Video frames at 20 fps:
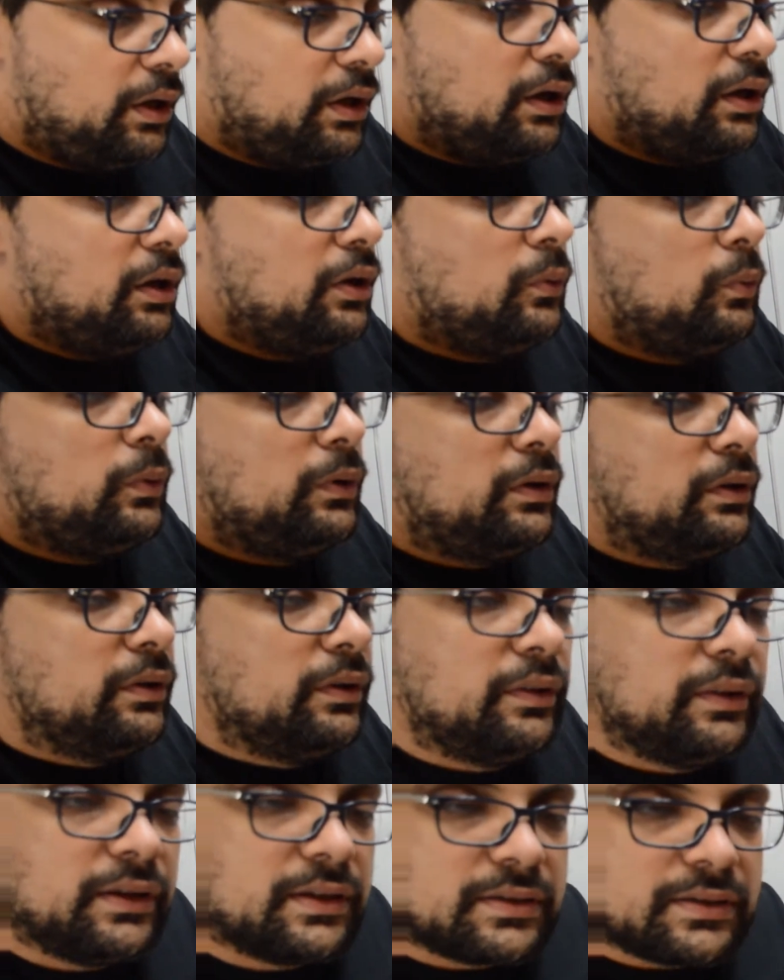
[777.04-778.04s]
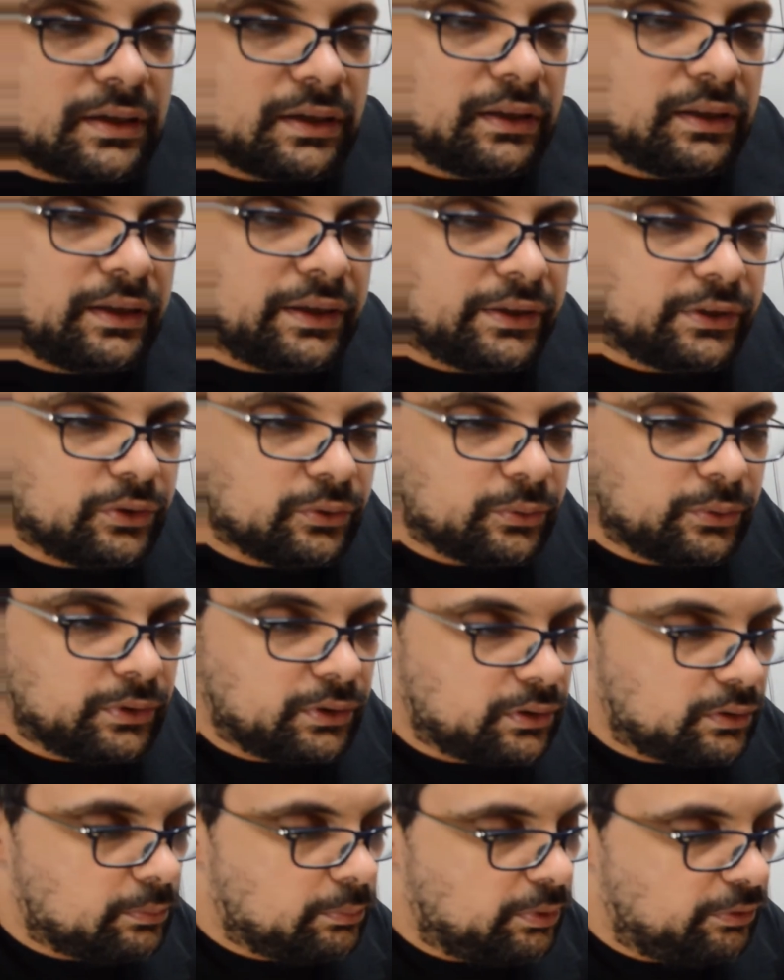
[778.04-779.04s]
One of the things that I like
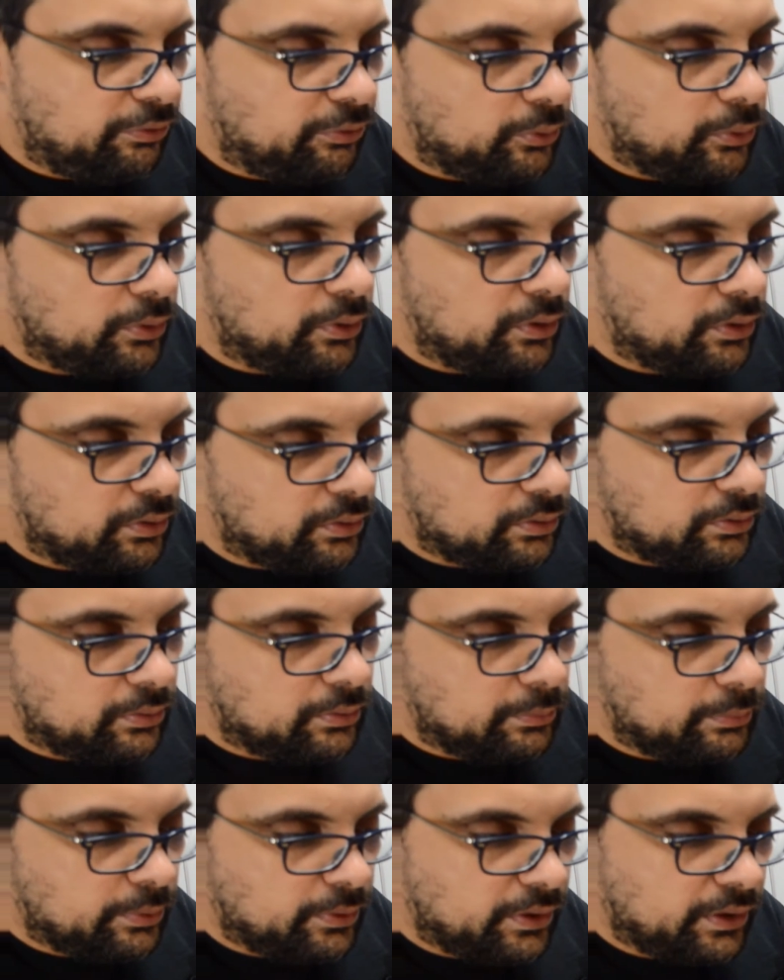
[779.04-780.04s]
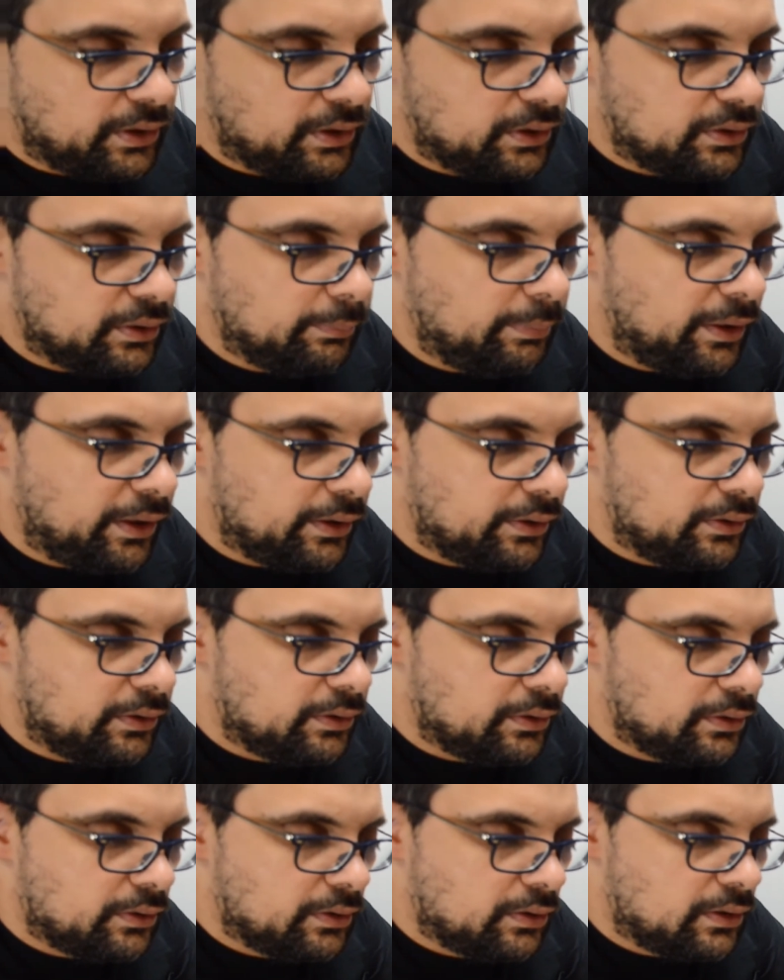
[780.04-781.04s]
doing before putting it to bed
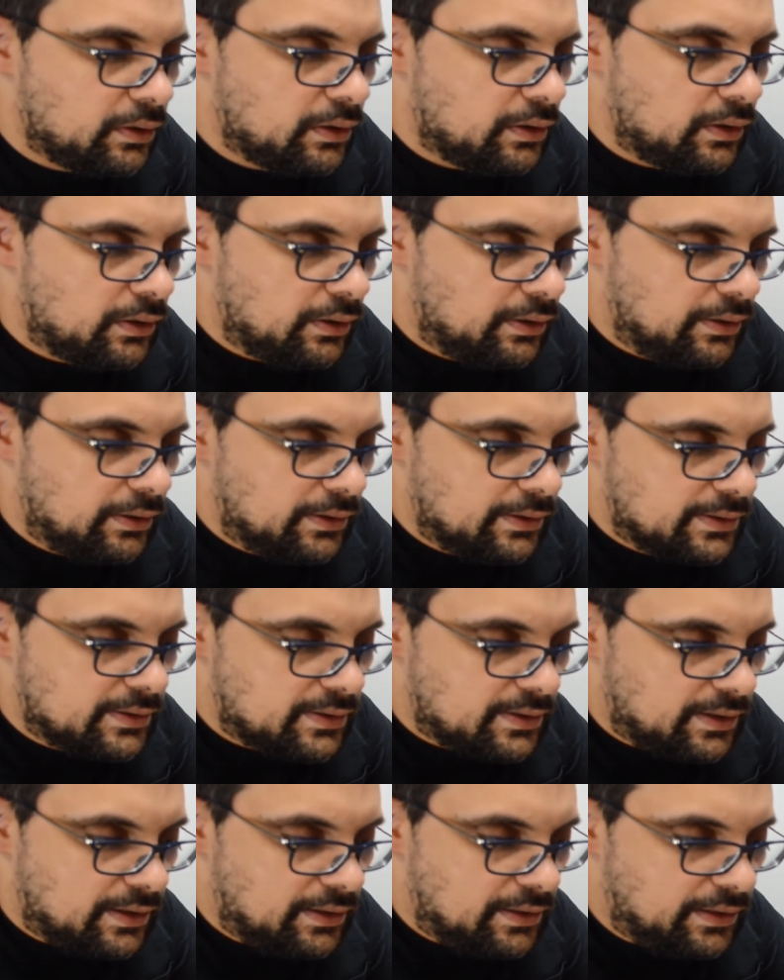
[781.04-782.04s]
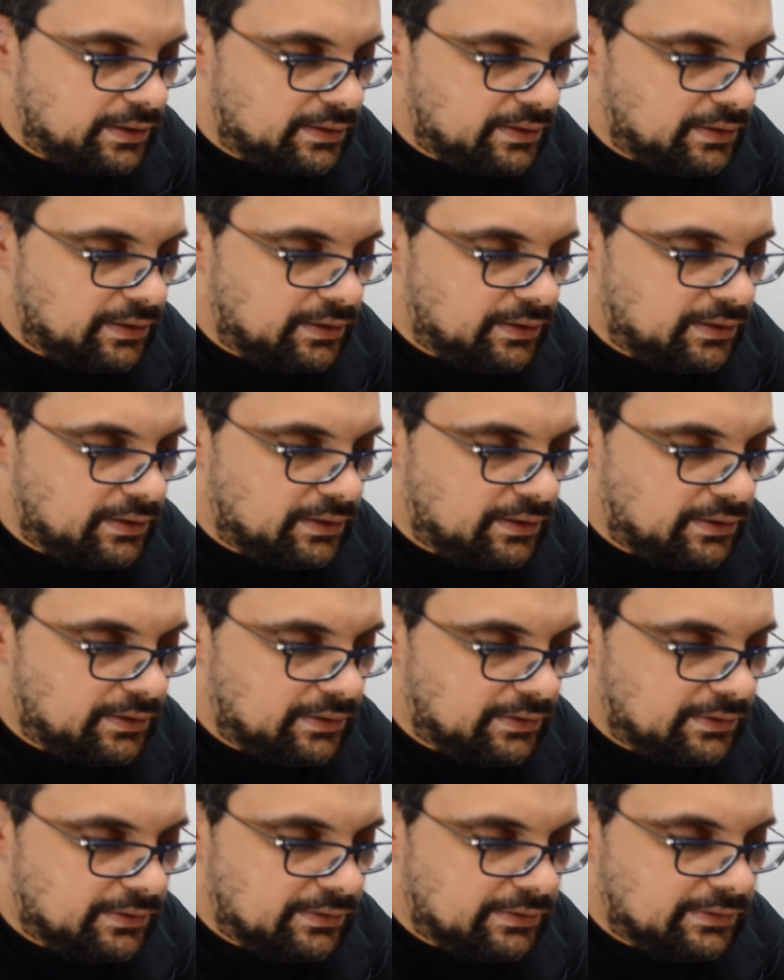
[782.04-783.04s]
is I like
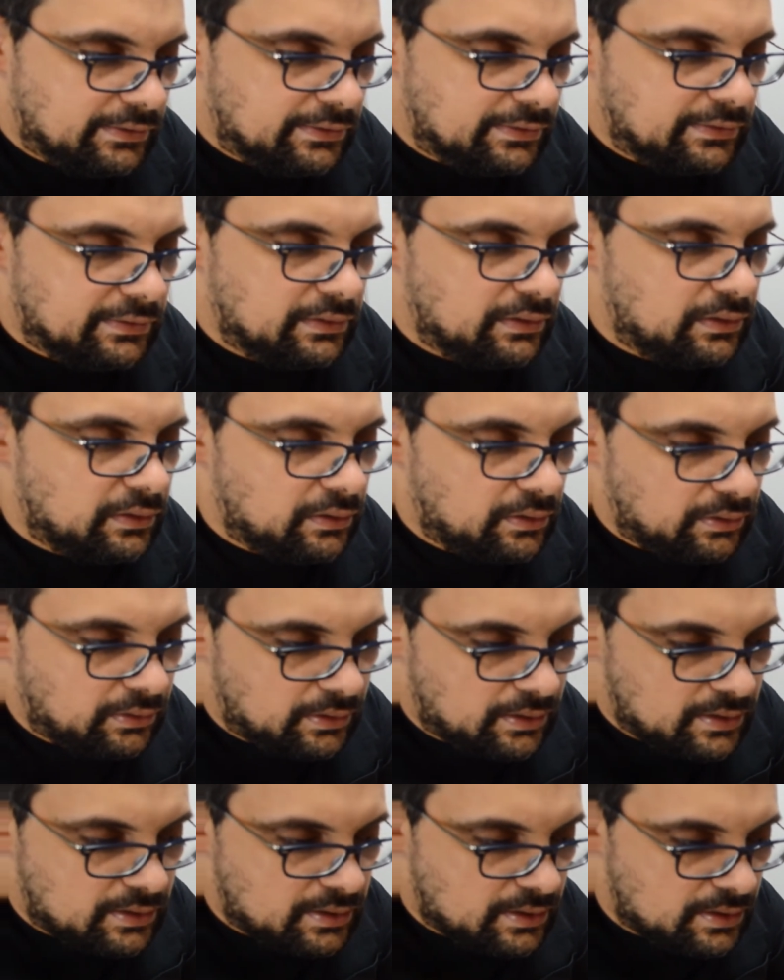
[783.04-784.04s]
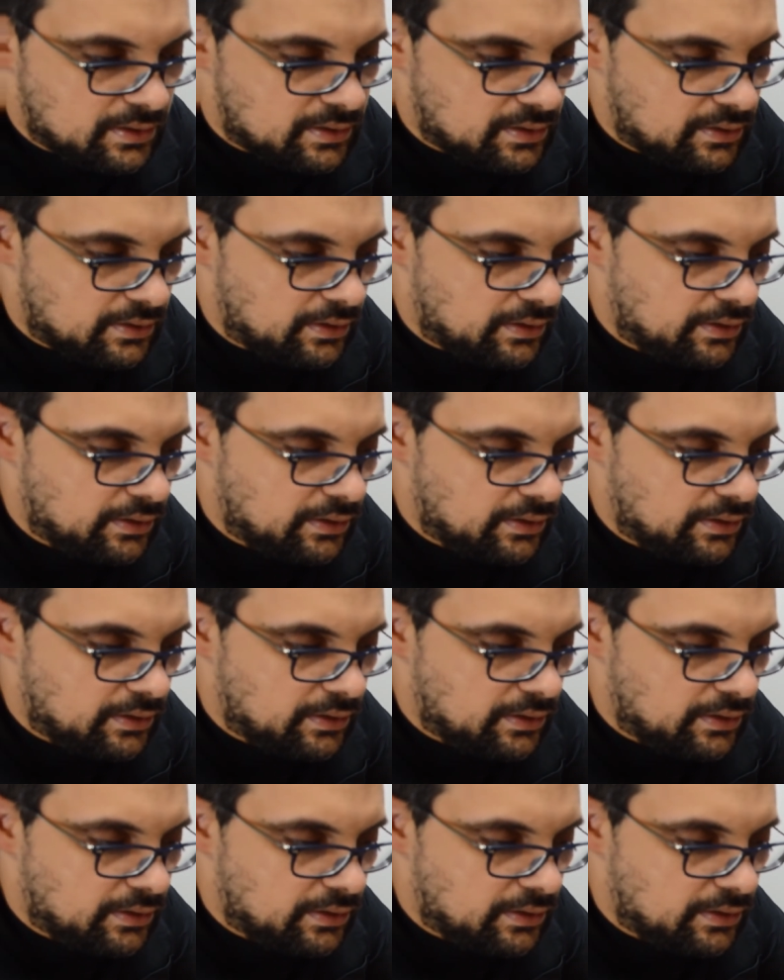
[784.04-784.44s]
taking, this is